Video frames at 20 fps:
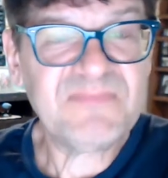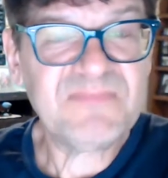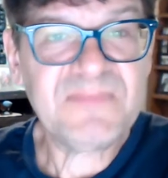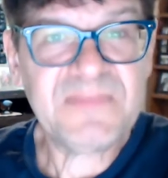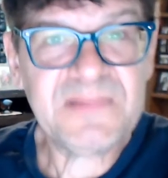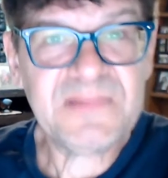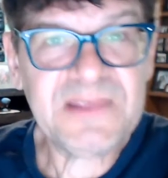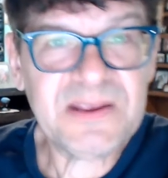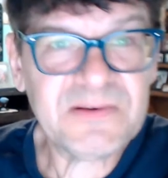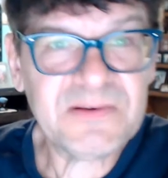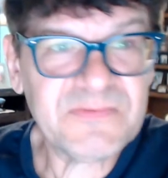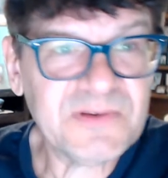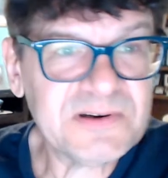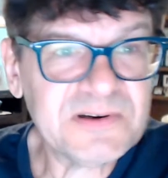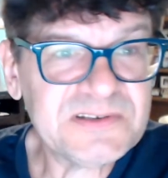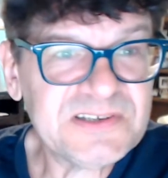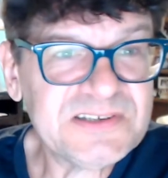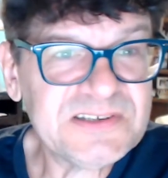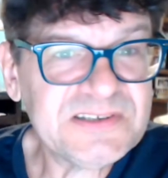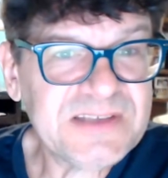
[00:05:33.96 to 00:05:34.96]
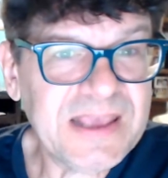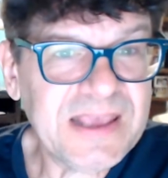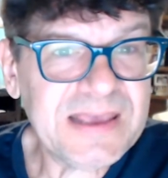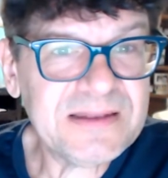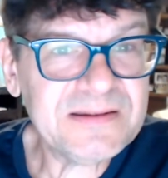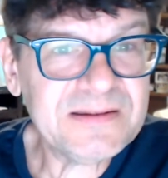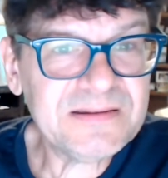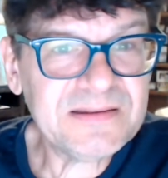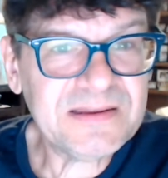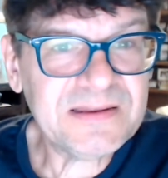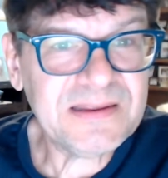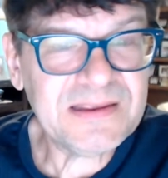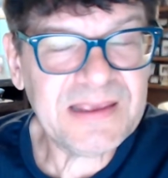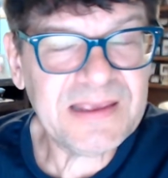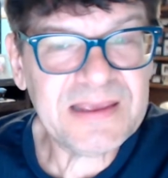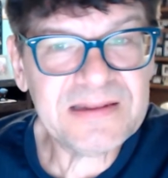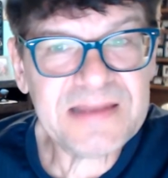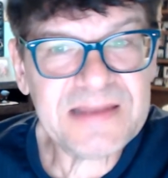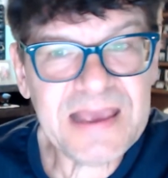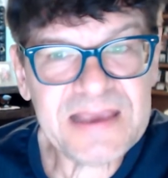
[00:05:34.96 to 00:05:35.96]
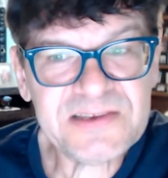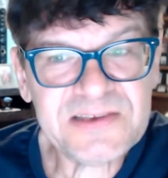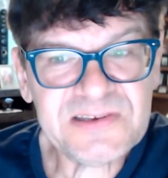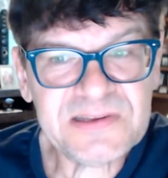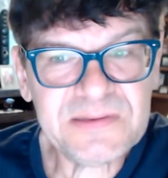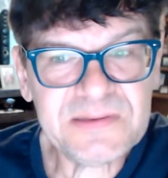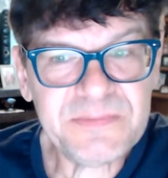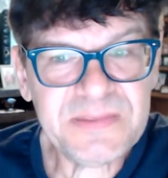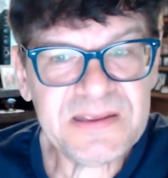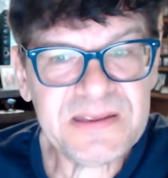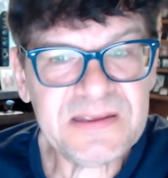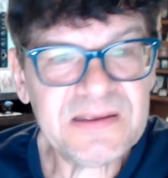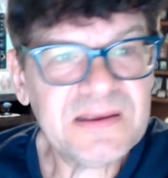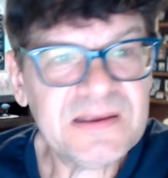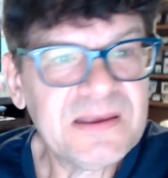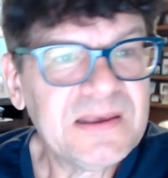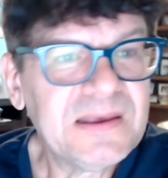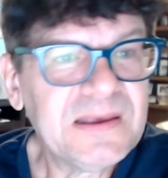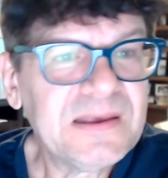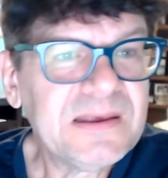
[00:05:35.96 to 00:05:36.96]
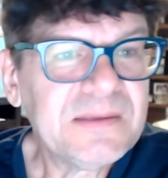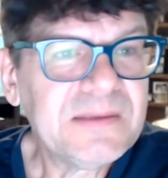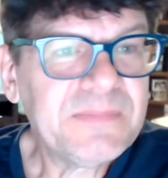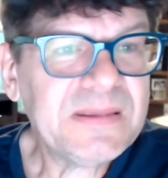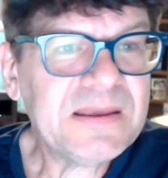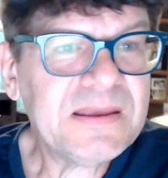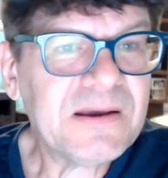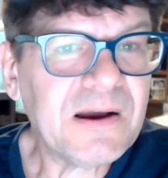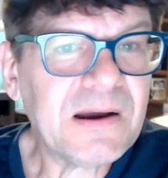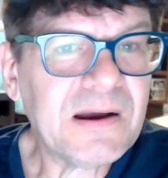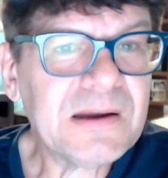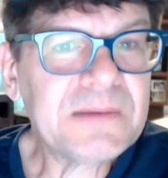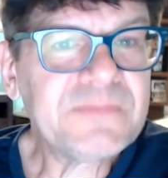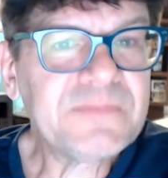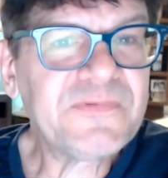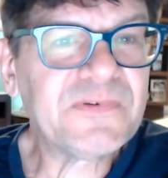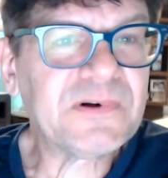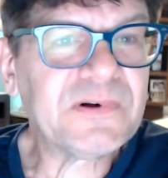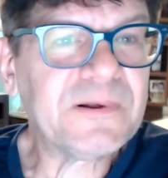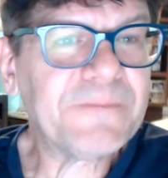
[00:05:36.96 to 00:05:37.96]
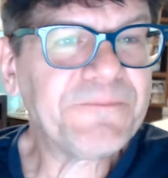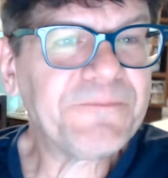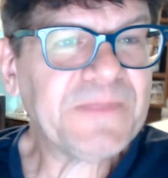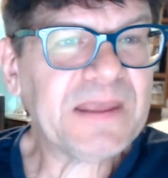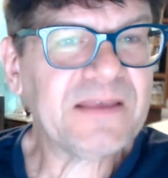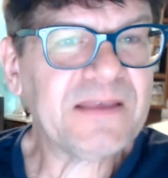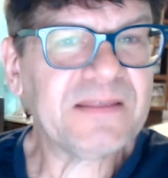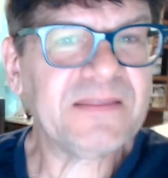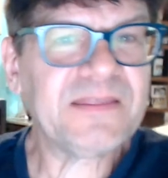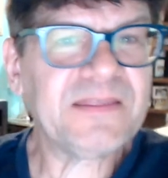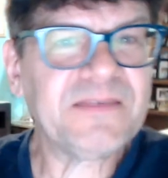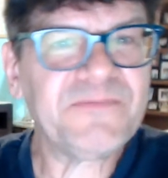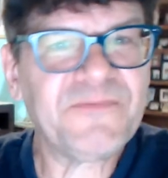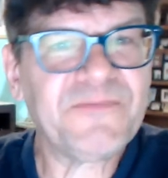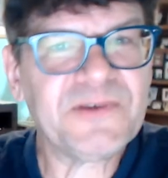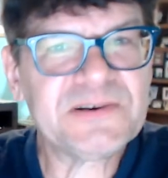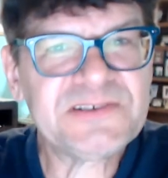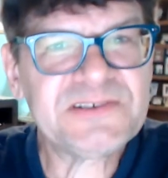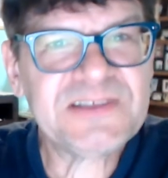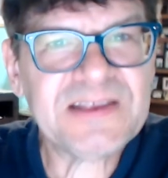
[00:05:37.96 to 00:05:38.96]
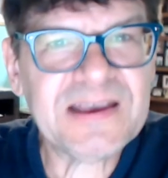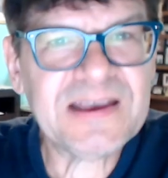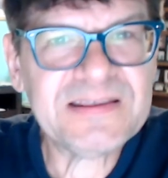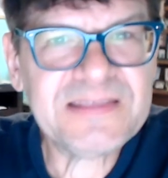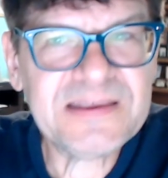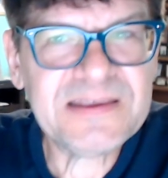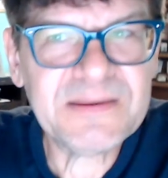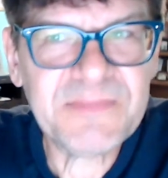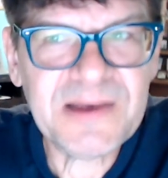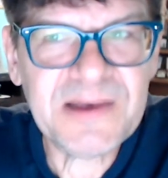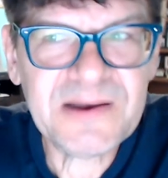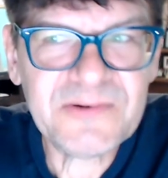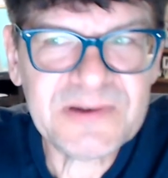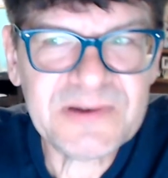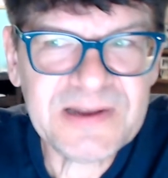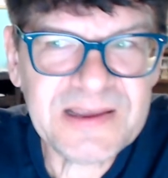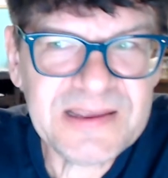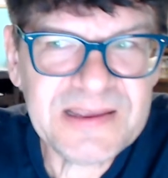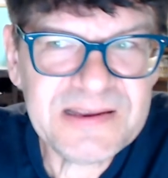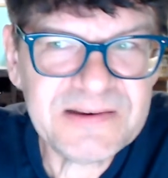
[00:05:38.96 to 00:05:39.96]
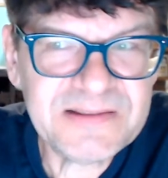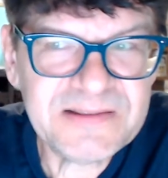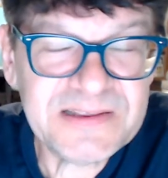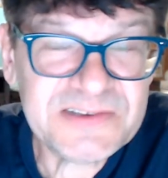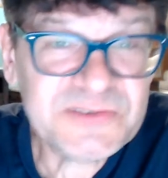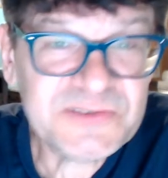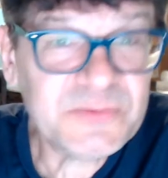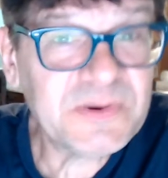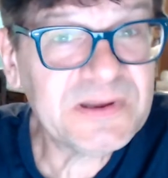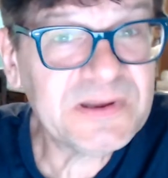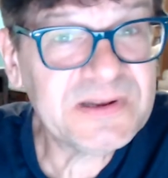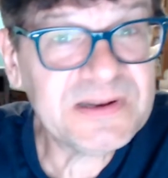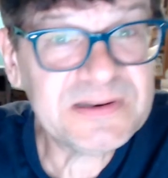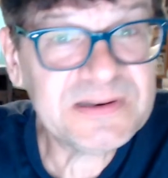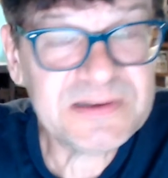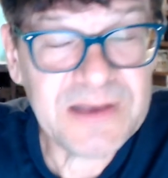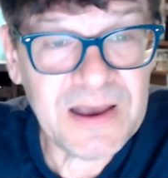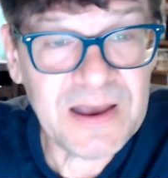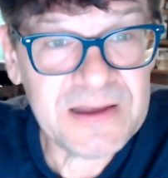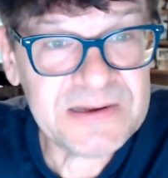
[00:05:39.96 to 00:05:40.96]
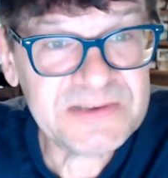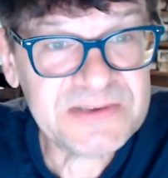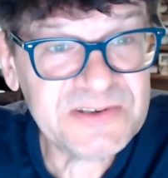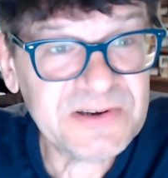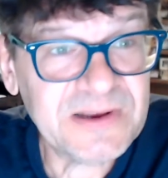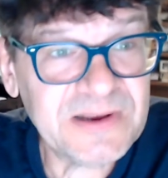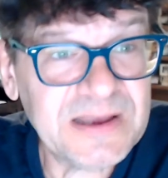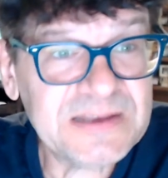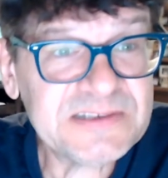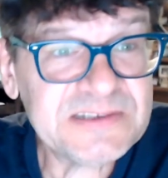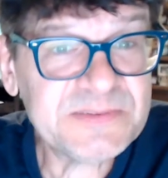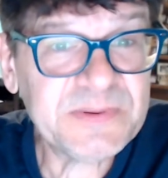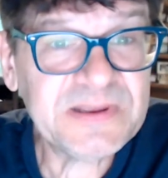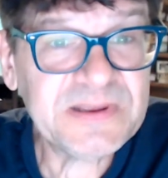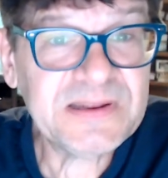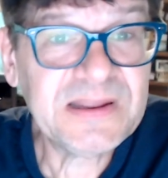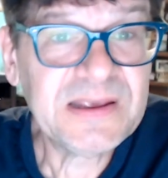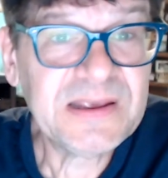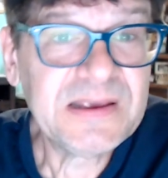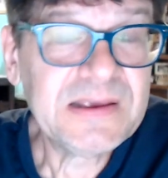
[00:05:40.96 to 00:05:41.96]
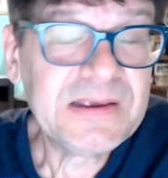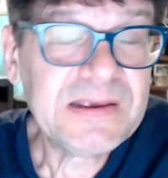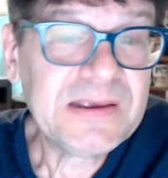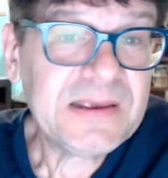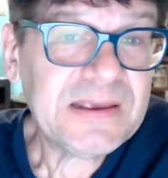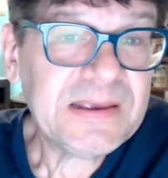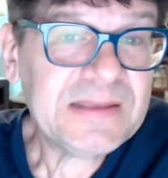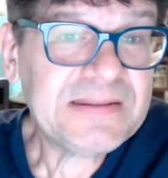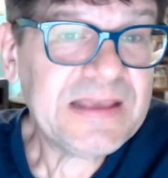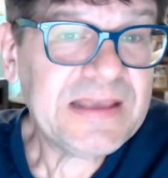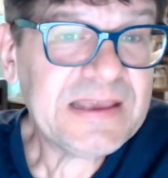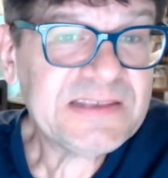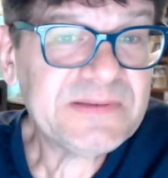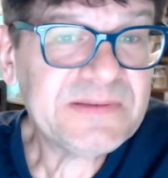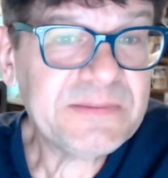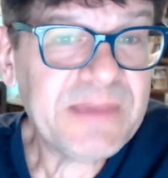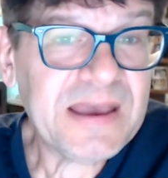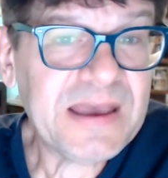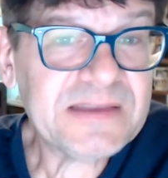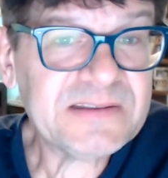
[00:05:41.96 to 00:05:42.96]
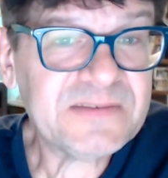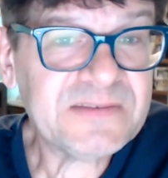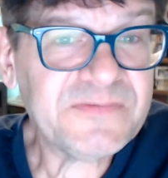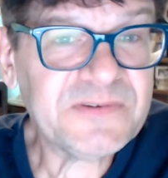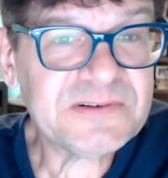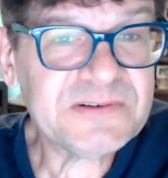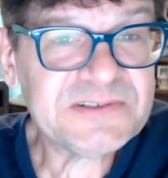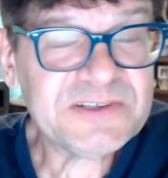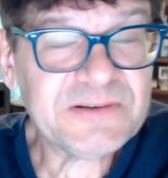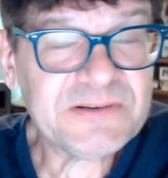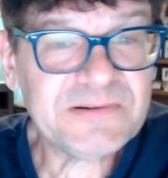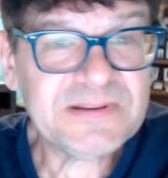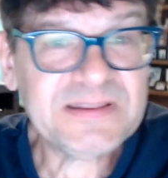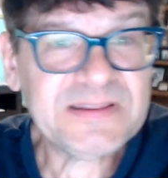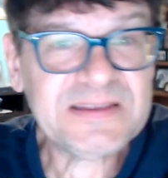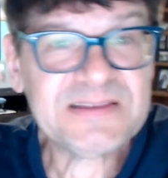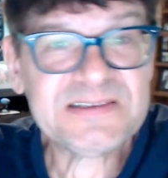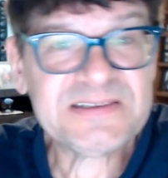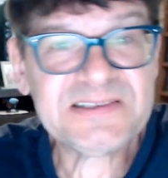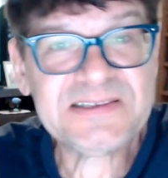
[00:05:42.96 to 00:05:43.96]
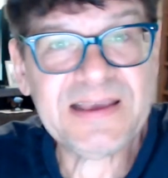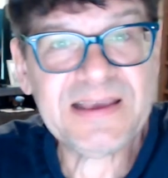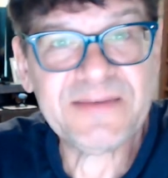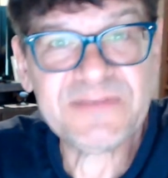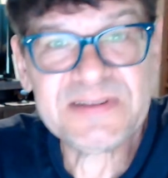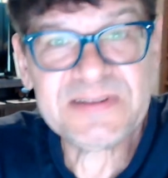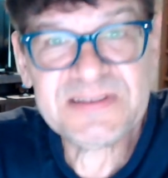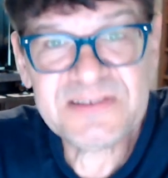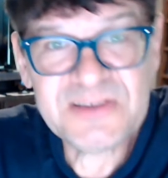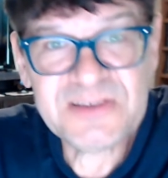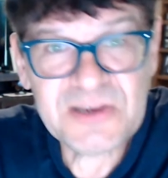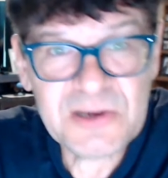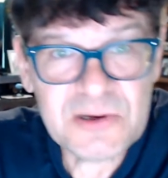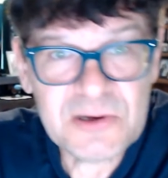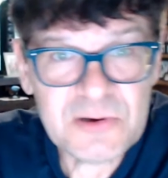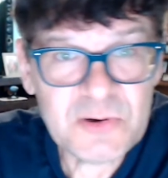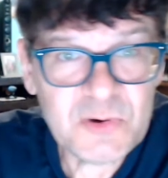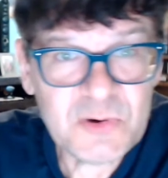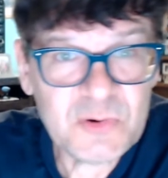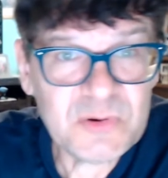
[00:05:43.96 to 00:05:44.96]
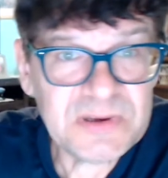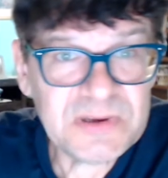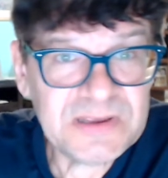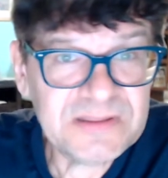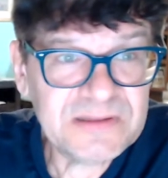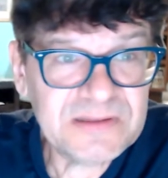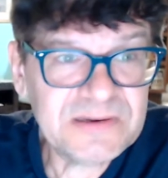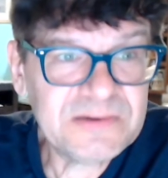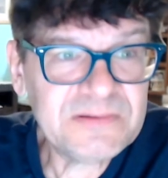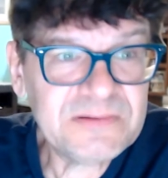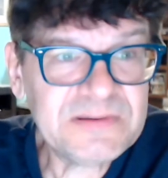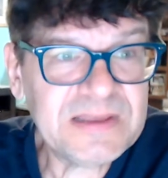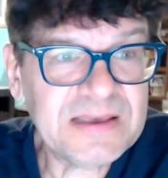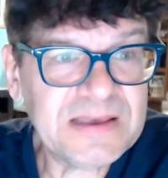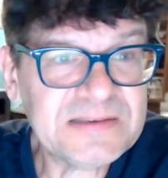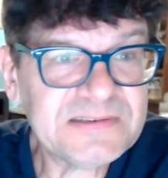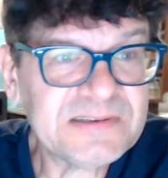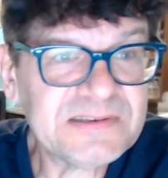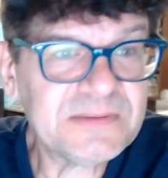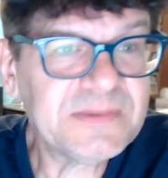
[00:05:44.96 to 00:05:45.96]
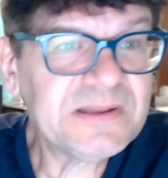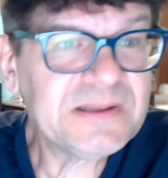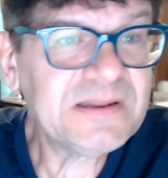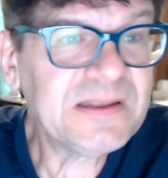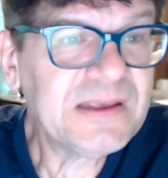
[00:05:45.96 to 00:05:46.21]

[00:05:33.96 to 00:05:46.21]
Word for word: you know, verses can can actually be be harmful. Now, the first thing I think about when I hear this one, and God is your husband, it takes me back to First Corinthians seven two in the New Testament.